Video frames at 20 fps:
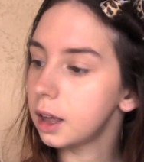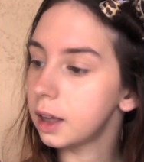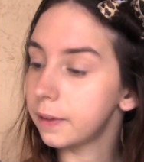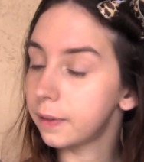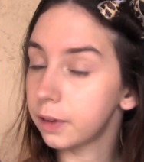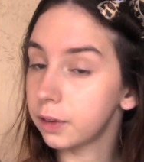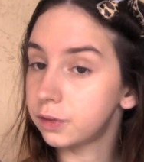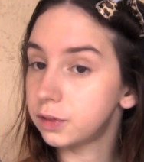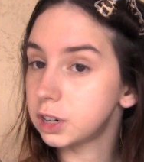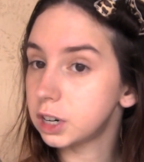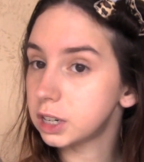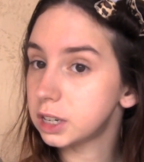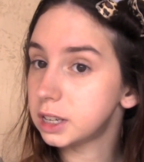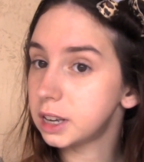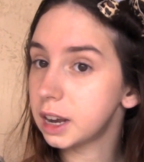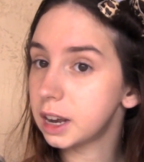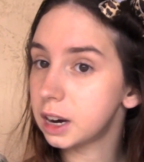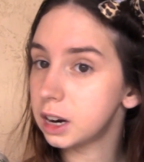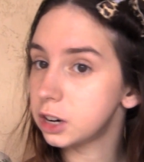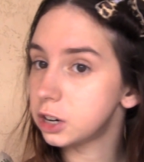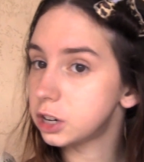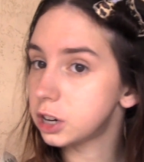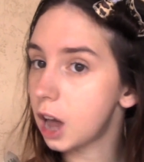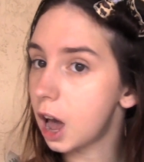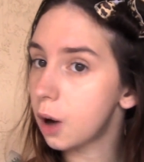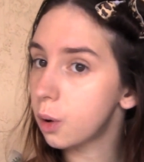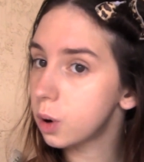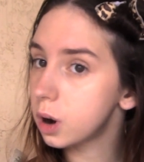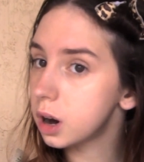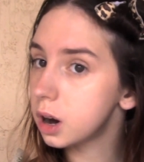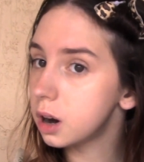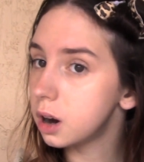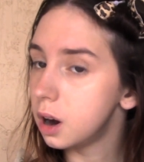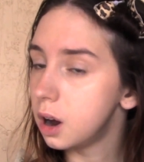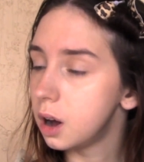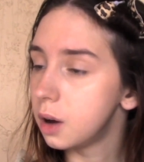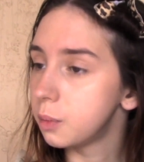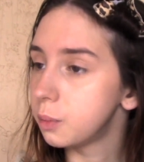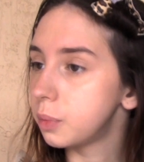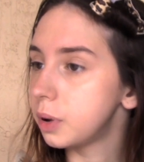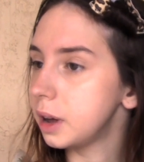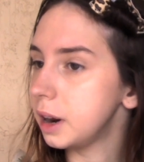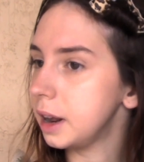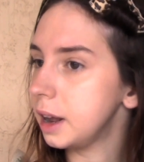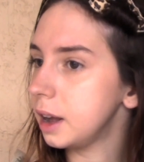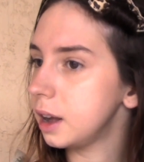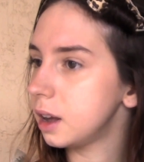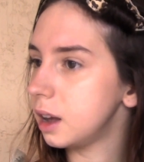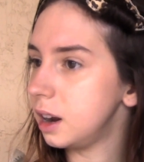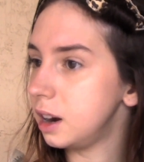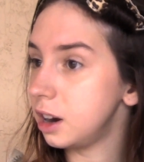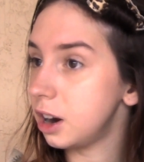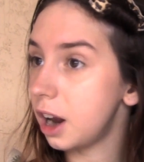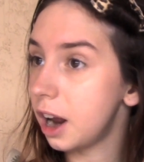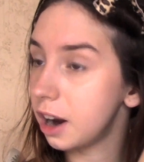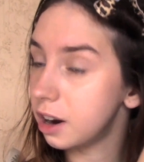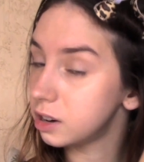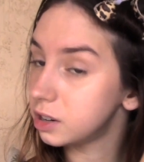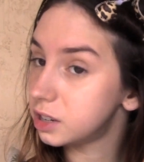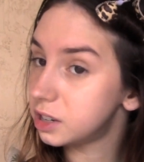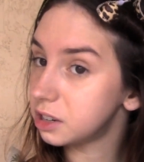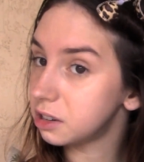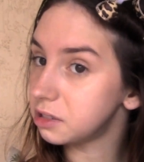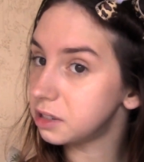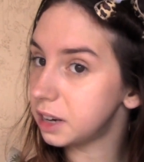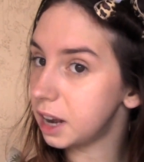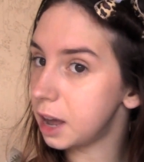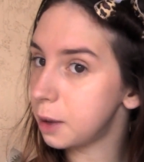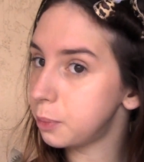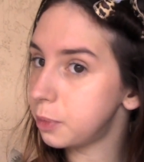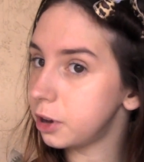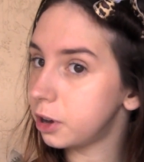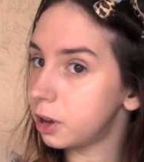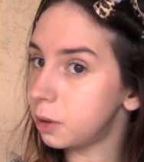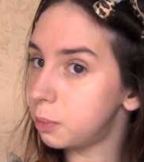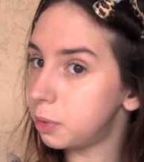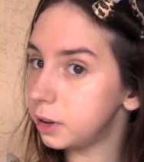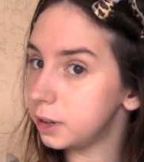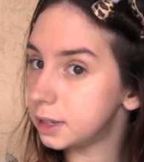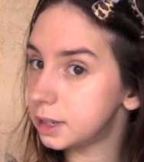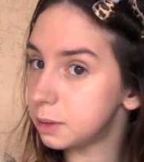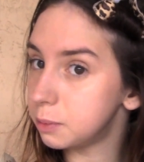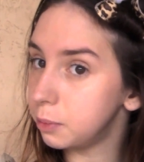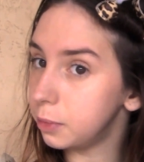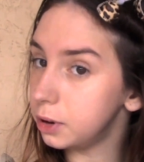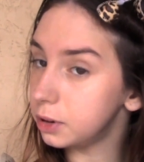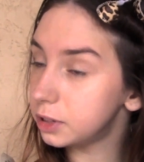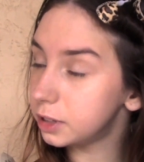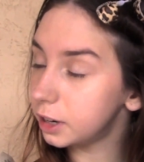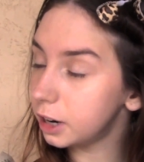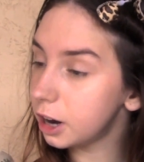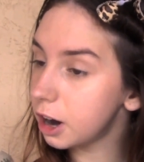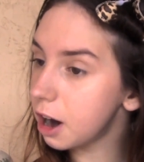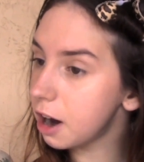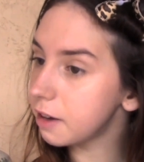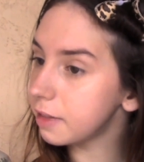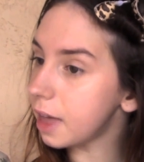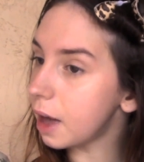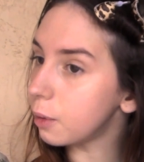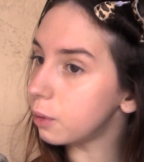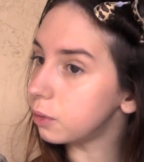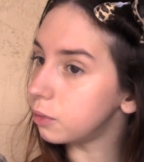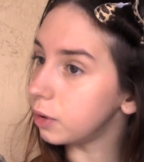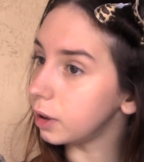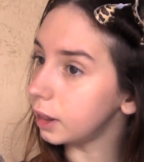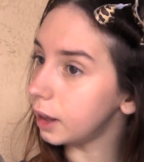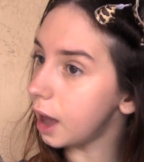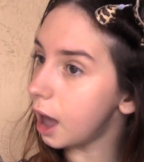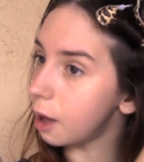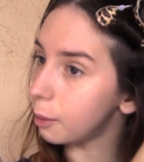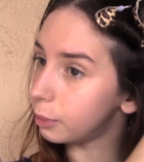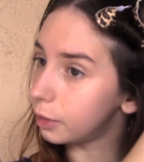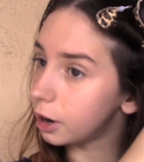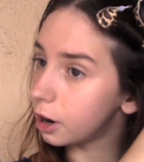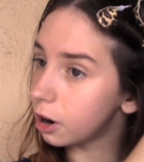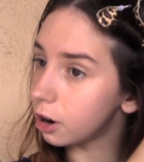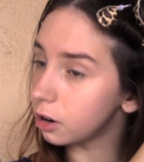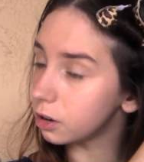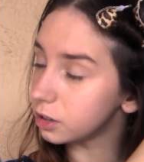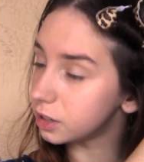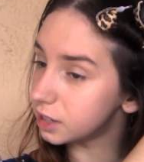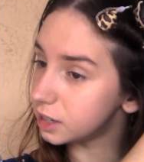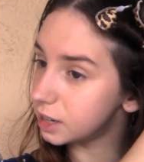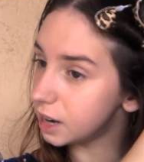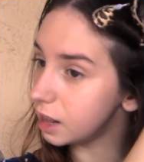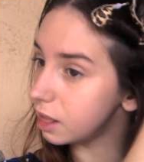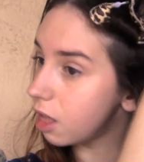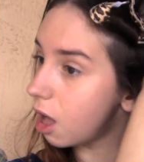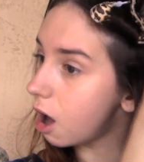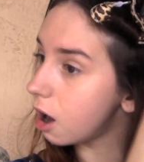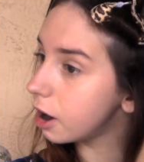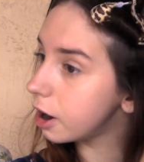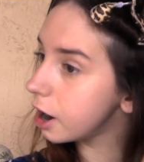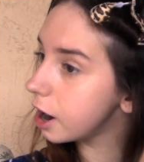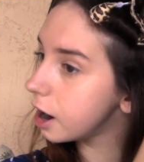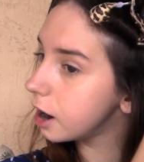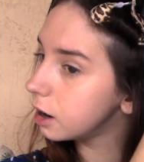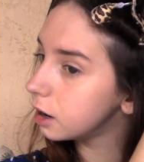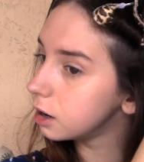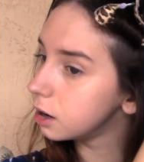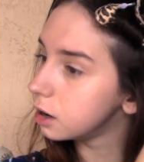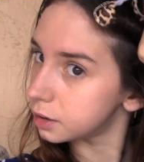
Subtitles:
If you've just taken a shower, and your hair is still damp, you could put some mousse in your hair. That would really help the curls stay longer.